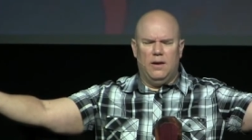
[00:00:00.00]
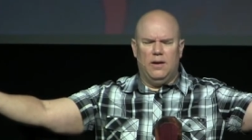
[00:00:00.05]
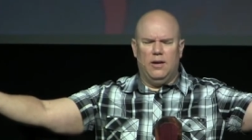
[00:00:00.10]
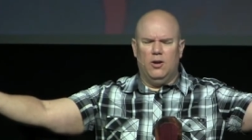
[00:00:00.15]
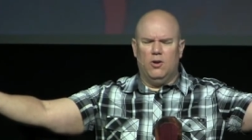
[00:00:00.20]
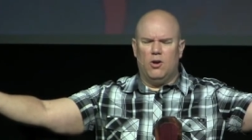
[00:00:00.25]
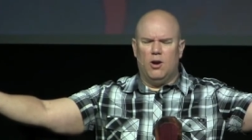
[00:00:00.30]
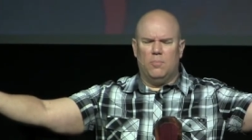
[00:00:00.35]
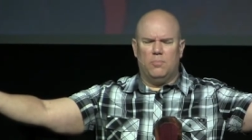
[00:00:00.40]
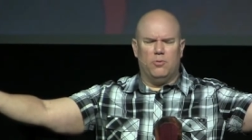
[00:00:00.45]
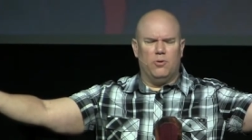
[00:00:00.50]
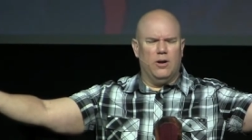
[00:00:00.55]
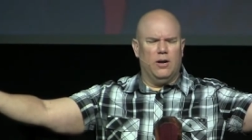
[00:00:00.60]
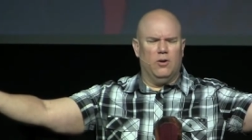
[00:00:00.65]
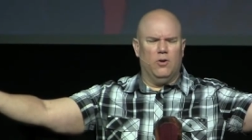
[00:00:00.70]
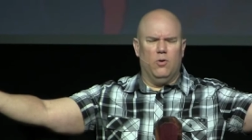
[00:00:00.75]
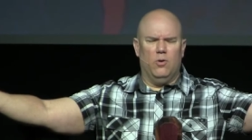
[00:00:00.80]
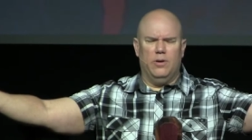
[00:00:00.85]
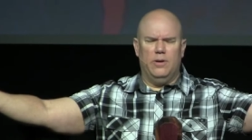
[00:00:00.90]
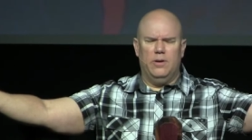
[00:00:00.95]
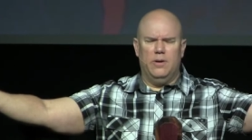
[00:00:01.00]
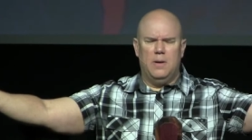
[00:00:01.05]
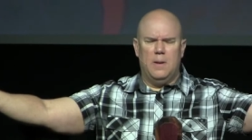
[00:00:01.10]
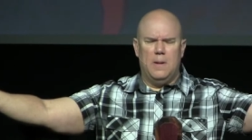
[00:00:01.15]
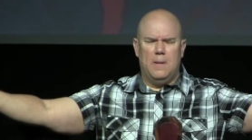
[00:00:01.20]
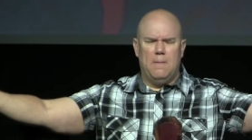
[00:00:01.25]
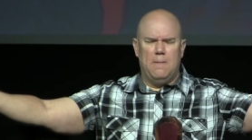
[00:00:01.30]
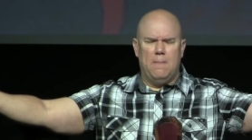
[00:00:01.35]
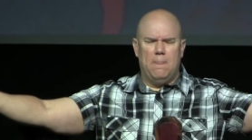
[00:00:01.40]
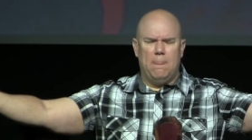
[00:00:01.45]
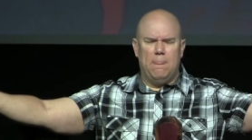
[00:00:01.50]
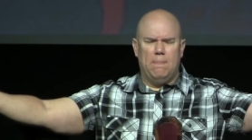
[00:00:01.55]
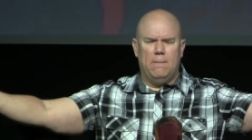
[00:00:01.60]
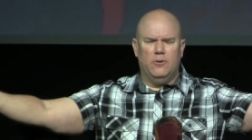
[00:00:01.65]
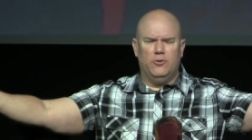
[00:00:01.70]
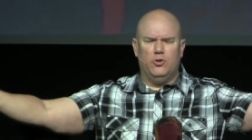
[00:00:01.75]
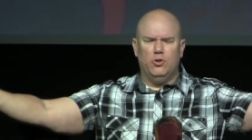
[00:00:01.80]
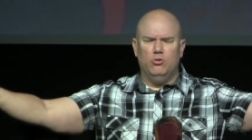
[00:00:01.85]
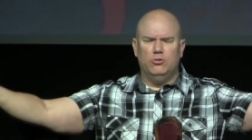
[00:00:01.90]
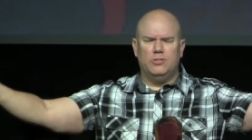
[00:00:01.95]
Hear our prayer, Lord.
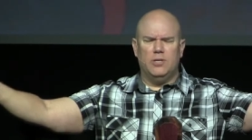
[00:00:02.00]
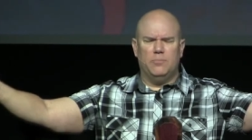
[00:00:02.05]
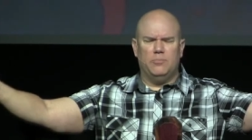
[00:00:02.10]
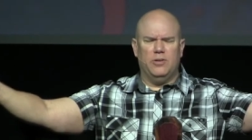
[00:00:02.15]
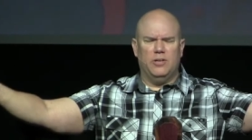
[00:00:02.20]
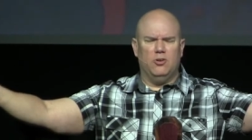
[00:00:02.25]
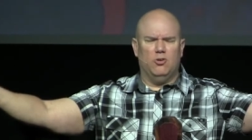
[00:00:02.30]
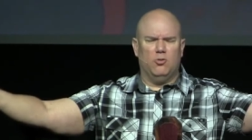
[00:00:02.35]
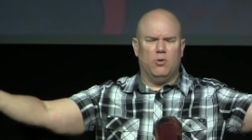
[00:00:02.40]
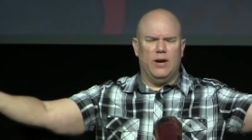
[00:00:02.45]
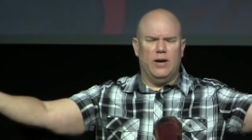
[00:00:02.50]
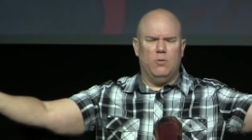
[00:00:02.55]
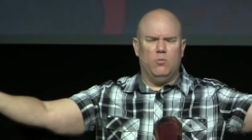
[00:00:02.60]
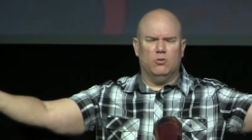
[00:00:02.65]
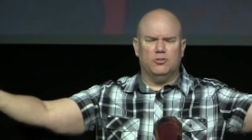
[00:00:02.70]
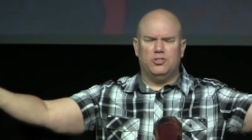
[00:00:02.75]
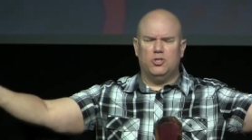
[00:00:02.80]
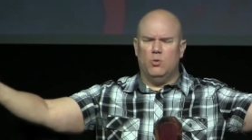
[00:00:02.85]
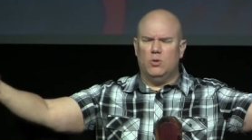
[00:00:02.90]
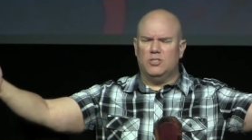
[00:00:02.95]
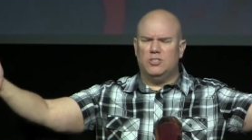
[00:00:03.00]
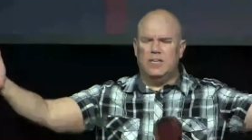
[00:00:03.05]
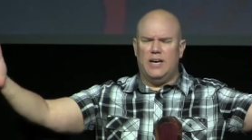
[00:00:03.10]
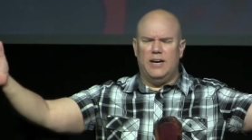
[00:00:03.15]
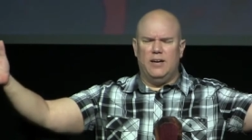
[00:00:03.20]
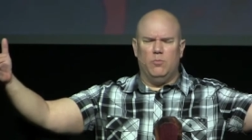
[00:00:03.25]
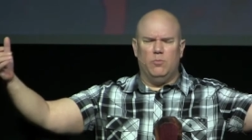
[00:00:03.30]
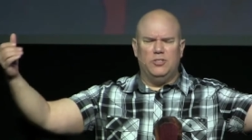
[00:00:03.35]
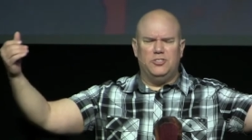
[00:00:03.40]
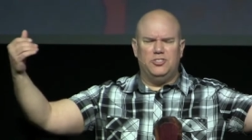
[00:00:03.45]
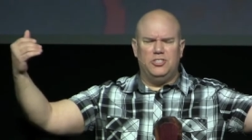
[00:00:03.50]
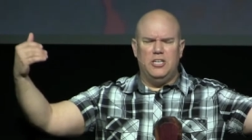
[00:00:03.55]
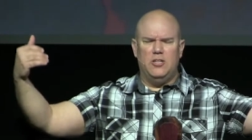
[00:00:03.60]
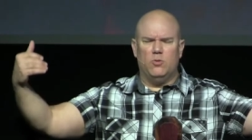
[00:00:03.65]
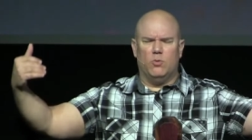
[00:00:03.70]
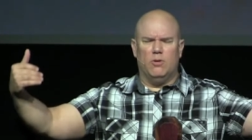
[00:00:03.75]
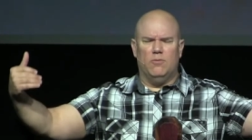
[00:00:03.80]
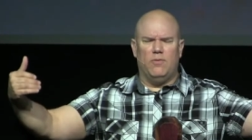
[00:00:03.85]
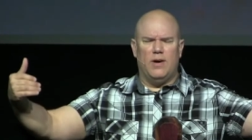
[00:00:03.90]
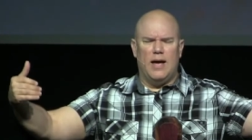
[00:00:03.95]
Do something great. We're so excited. We see
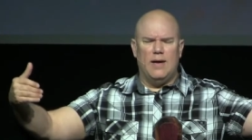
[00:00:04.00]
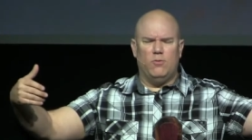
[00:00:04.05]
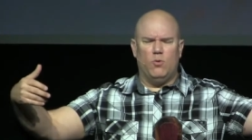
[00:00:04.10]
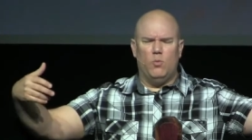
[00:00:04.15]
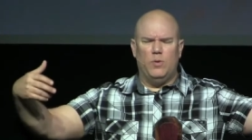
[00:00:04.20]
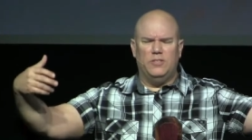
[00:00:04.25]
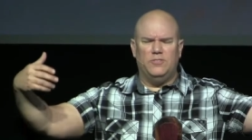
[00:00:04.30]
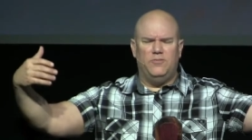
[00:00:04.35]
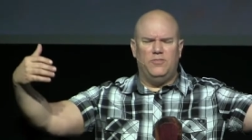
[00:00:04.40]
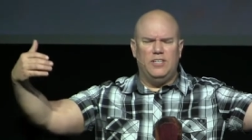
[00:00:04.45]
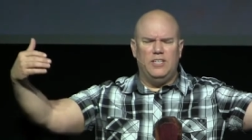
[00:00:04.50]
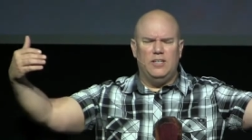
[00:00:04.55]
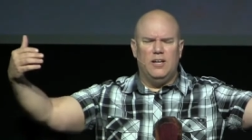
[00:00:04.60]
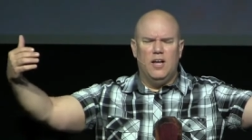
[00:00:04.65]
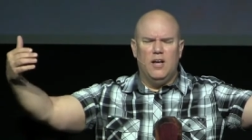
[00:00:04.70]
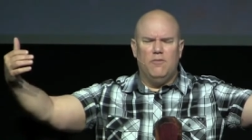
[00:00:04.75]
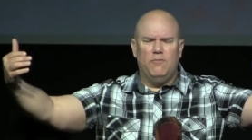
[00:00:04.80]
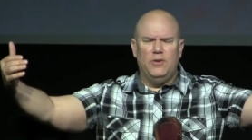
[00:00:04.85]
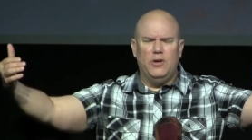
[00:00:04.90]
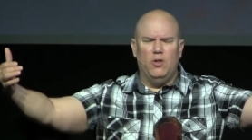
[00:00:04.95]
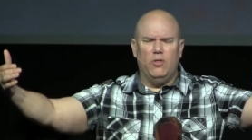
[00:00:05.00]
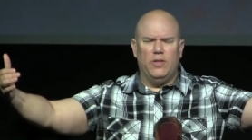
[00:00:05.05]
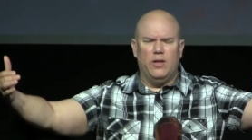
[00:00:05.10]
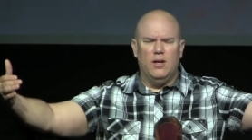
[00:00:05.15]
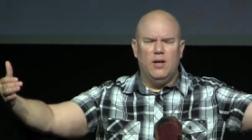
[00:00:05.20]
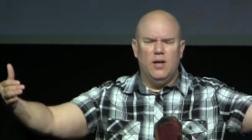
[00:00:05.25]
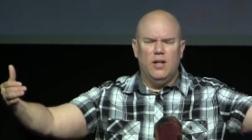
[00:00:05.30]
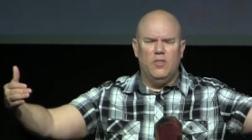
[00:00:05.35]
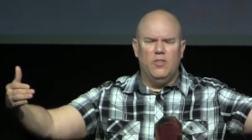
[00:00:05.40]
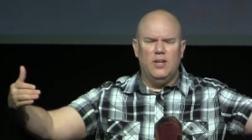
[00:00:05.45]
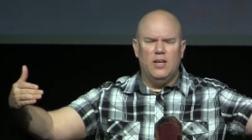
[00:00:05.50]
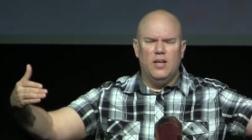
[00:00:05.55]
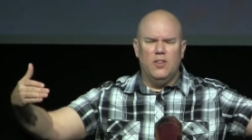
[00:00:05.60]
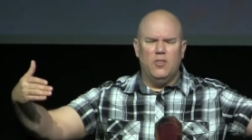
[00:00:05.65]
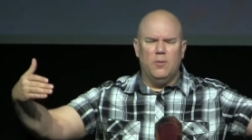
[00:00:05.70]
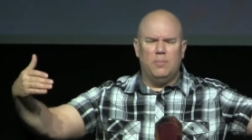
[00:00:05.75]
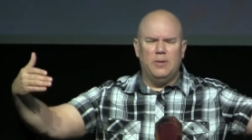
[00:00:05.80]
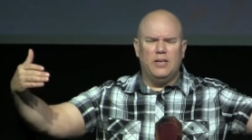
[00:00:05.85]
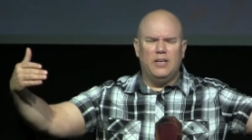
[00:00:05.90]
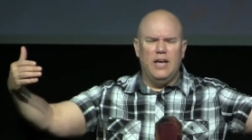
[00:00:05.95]
the revival. We feel the, the,
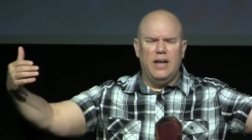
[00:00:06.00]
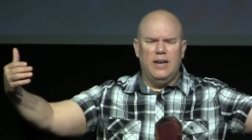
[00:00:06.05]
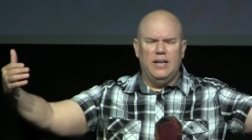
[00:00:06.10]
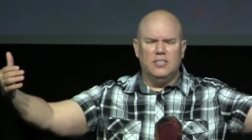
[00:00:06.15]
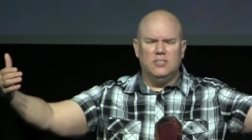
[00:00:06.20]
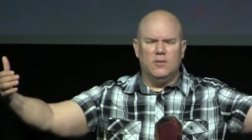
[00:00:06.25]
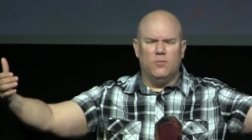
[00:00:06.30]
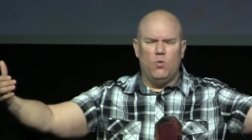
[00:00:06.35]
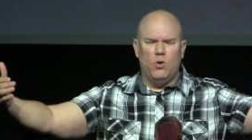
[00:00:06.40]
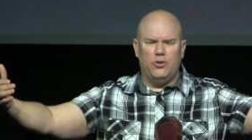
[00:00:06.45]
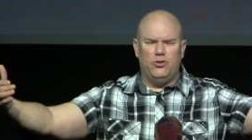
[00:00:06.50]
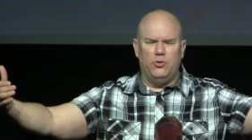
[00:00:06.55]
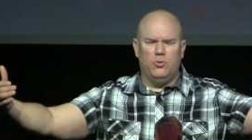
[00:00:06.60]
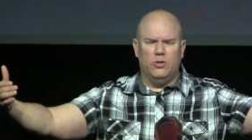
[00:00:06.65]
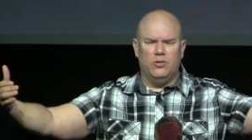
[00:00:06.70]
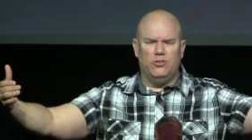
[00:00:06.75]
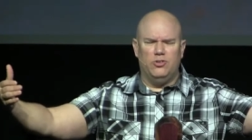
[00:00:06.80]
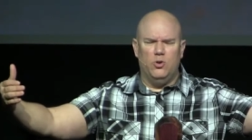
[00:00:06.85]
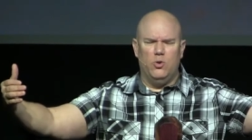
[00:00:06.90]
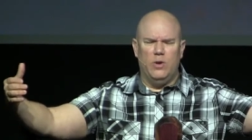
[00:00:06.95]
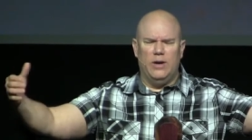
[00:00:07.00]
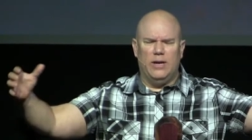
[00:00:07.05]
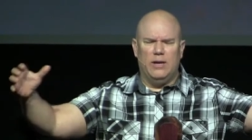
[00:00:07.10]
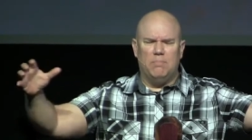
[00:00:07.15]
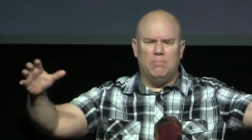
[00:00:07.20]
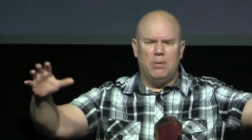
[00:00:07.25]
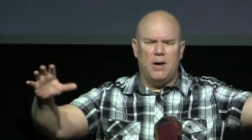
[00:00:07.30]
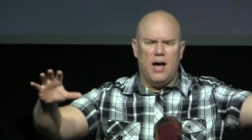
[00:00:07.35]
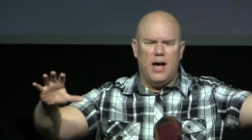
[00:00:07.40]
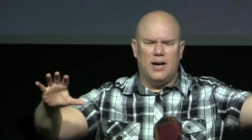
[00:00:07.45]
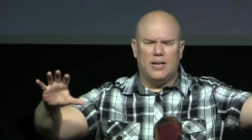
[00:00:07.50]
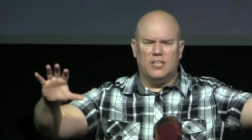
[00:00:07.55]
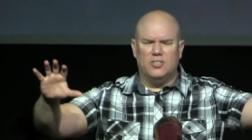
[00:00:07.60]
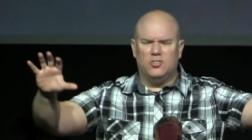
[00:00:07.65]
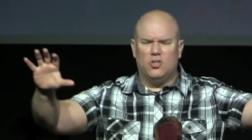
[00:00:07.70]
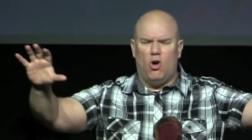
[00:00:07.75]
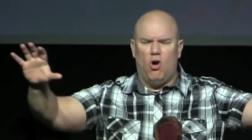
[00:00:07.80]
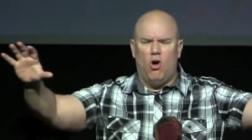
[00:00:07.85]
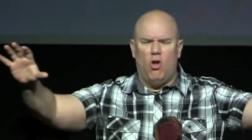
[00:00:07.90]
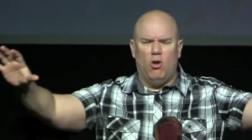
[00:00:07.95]
the beginnings of what you are doing in
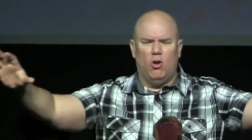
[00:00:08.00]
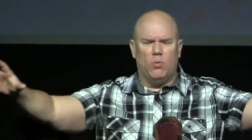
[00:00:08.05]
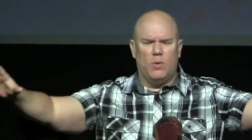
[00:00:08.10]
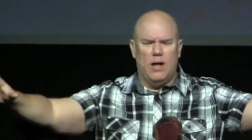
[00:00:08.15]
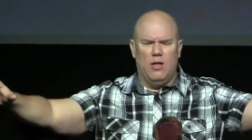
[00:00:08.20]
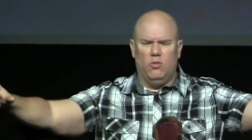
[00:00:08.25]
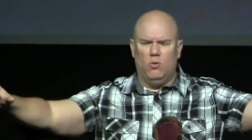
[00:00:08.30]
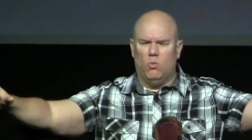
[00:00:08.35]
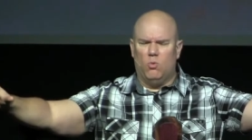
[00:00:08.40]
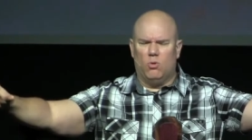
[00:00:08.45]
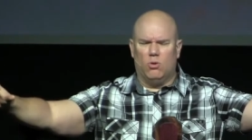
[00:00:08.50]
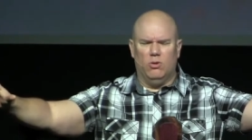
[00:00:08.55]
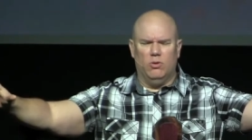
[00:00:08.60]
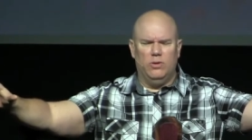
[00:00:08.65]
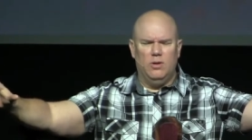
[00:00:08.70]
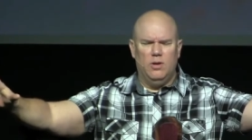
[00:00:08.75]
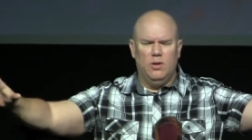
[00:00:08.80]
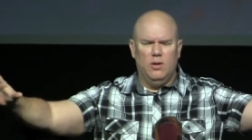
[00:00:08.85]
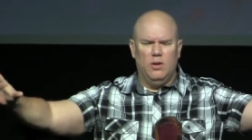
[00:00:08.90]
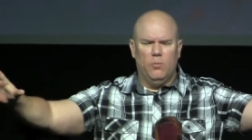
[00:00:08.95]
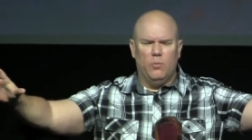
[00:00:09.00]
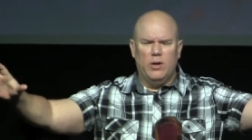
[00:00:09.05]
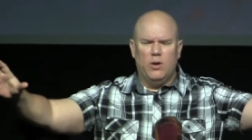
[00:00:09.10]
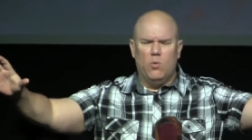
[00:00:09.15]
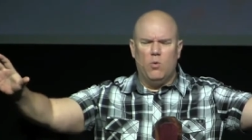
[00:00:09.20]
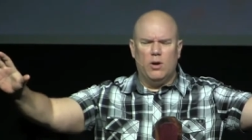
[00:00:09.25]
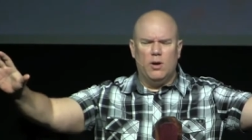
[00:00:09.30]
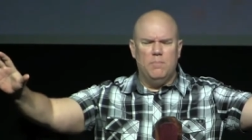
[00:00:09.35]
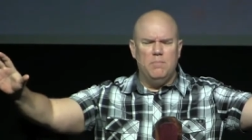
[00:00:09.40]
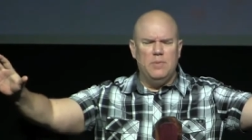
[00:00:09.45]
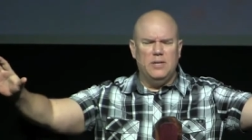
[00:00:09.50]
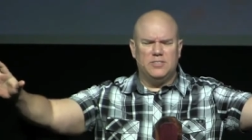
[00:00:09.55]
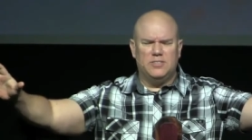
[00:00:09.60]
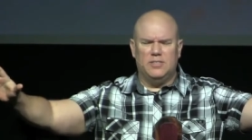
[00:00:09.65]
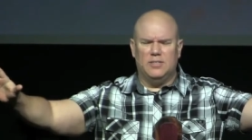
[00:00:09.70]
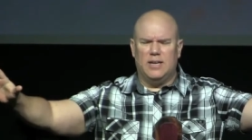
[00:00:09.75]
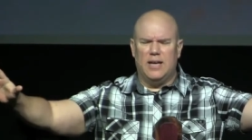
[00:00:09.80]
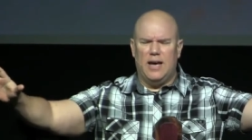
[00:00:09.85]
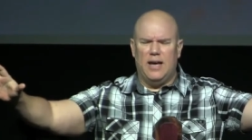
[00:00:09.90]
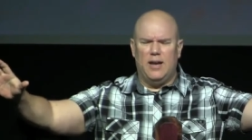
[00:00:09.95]
pockets all around the world. We don't want to
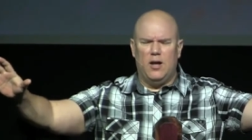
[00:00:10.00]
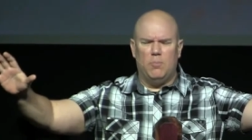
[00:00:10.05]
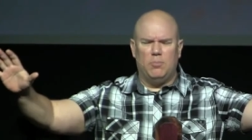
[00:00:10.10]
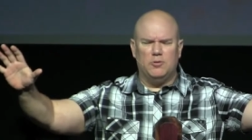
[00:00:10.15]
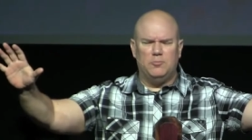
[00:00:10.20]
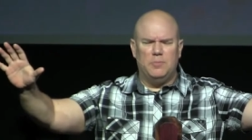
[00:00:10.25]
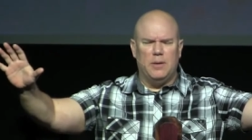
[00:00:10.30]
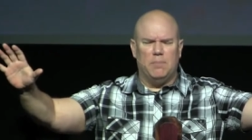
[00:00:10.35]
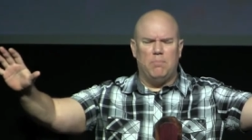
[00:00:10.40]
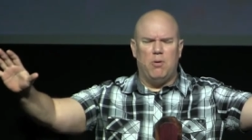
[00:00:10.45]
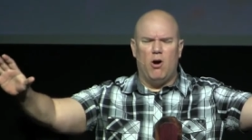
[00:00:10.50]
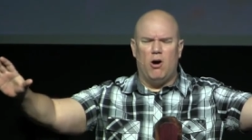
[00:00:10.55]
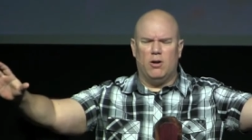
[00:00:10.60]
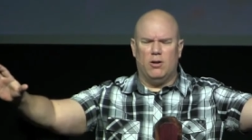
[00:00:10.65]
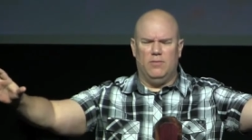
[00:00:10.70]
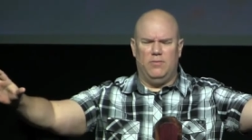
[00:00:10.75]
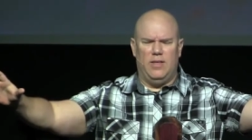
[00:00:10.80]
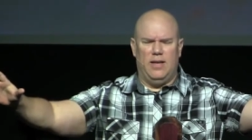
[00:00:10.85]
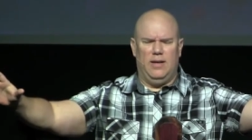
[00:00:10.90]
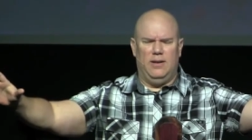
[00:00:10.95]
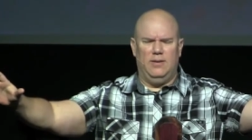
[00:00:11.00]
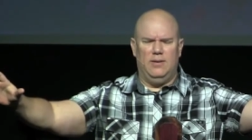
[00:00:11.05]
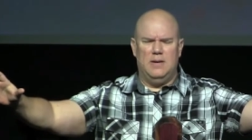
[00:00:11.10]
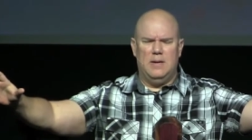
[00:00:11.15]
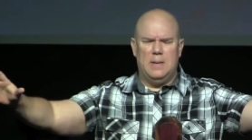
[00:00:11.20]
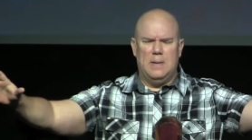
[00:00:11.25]
miss it, God. Help us be a part of that.